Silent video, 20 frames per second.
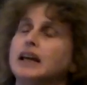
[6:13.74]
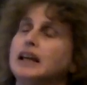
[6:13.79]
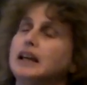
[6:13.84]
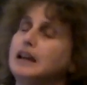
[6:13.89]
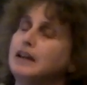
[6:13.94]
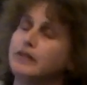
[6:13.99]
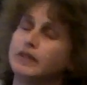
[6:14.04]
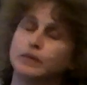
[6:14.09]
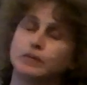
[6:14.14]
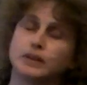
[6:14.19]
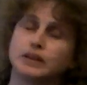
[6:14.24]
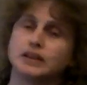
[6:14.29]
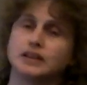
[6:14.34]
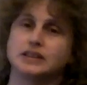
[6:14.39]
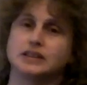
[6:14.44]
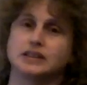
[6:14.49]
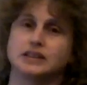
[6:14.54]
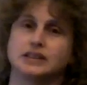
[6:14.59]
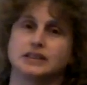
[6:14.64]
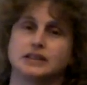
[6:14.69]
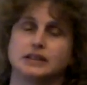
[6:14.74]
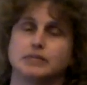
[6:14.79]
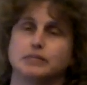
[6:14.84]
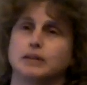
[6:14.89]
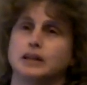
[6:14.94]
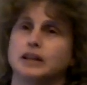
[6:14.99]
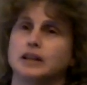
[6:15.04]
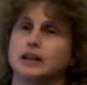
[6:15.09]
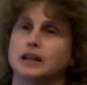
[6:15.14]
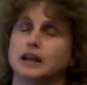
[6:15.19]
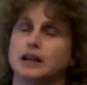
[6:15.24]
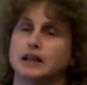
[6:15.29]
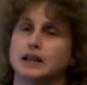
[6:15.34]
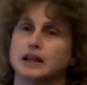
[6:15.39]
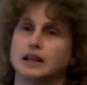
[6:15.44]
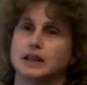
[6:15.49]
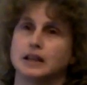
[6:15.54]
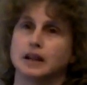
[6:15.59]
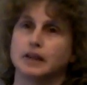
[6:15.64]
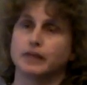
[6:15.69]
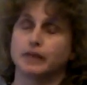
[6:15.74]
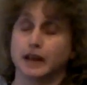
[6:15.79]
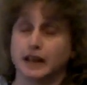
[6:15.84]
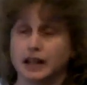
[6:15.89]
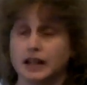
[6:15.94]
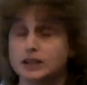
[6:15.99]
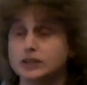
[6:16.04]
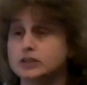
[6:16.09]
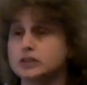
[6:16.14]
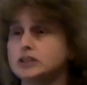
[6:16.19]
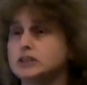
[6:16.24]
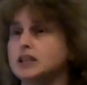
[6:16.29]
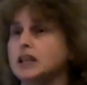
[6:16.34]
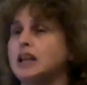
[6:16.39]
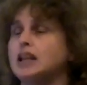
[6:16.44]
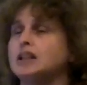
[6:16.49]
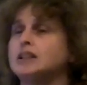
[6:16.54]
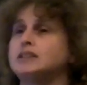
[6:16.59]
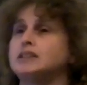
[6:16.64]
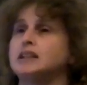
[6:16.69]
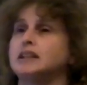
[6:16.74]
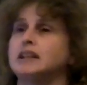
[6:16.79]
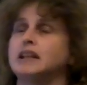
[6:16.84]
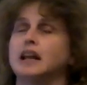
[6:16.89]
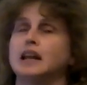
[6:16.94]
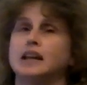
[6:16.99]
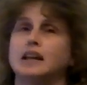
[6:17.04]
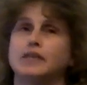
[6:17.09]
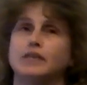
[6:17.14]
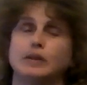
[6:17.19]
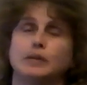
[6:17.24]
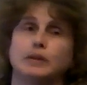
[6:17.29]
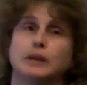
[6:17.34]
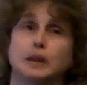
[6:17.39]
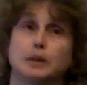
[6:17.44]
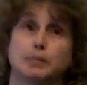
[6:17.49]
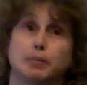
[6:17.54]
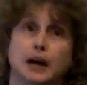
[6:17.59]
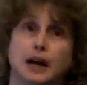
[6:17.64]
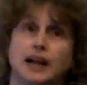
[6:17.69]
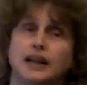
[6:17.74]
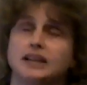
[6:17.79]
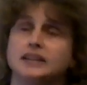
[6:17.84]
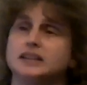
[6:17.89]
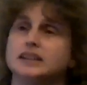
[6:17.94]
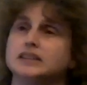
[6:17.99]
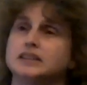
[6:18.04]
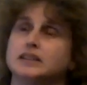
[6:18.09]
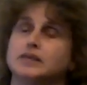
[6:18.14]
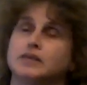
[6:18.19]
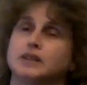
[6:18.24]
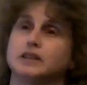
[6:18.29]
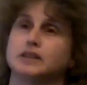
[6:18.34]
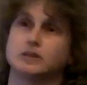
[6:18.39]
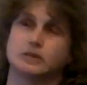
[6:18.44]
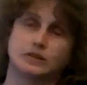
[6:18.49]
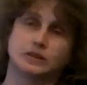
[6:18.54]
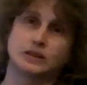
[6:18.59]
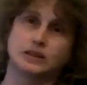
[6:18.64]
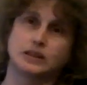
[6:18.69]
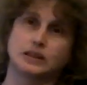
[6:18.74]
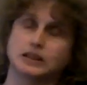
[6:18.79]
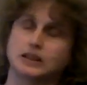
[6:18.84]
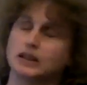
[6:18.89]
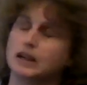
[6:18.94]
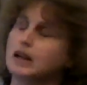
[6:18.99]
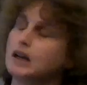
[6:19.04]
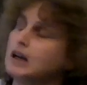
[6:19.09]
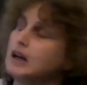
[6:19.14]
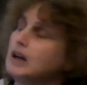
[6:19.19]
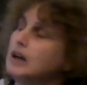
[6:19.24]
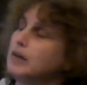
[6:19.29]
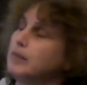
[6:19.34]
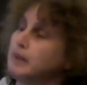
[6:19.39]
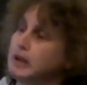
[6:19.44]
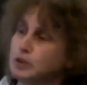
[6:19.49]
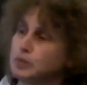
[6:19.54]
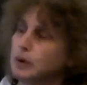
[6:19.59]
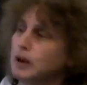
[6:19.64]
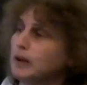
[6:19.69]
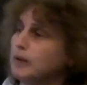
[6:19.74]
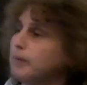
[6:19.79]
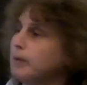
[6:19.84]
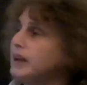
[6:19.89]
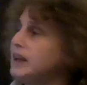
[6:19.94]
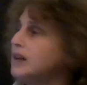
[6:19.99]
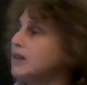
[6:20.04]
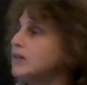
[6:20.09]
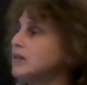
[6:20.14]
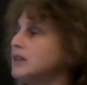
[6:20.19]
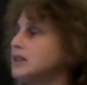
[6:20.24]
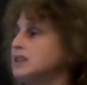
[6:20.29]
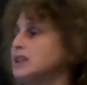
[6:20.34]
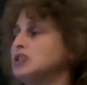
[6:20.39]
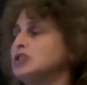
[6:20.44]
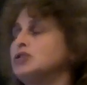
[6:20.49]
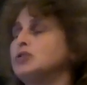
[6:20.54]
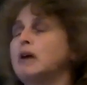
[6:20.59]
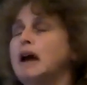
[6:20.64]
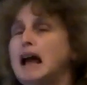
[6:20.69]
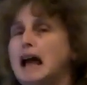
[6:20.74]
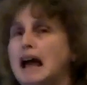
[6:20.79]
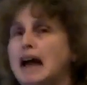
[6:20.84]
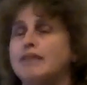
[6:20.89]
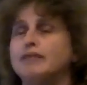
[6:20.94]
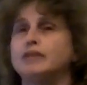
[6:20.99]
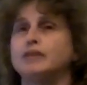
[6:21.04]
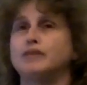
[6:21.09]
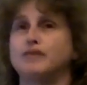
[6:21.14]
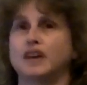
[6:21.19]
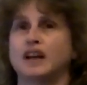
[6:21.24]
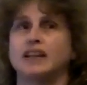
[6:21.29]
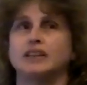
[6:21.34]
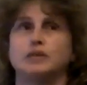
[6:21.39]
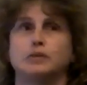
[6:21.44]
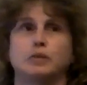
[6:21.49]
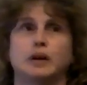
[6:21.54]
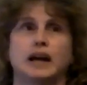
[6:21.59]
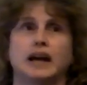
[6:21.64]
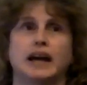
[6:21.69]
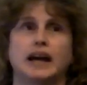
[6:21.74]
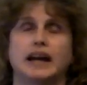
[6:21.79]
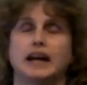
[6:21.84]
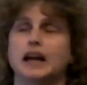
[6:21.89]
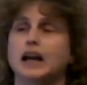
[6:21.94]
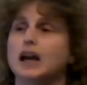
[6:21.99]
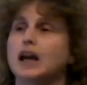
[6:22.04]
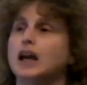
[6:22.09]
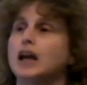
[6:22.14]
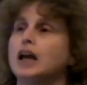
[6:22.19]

even with the system in the, in the financial state it's in, and even with the politics of these 13 metropolitan planning organizations, you have to find a way.